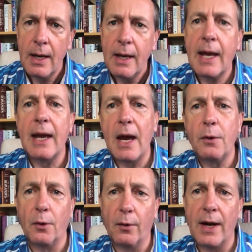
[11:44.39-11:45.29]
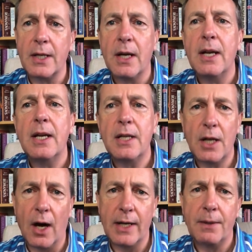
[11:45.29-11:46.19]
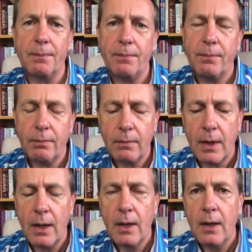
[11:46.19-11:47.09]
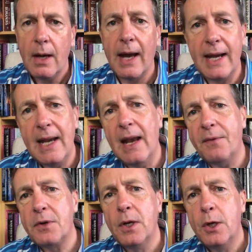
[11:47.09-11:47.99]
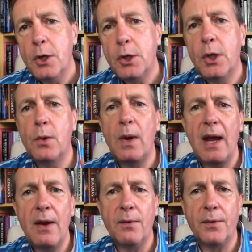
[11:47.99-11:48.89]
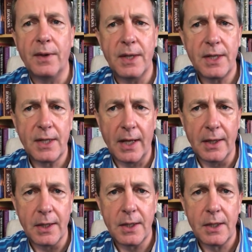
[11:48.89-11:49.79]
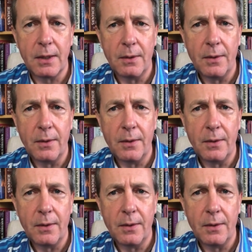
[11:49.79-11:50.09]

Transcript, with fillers: King Aethelred died, and he left two infant sons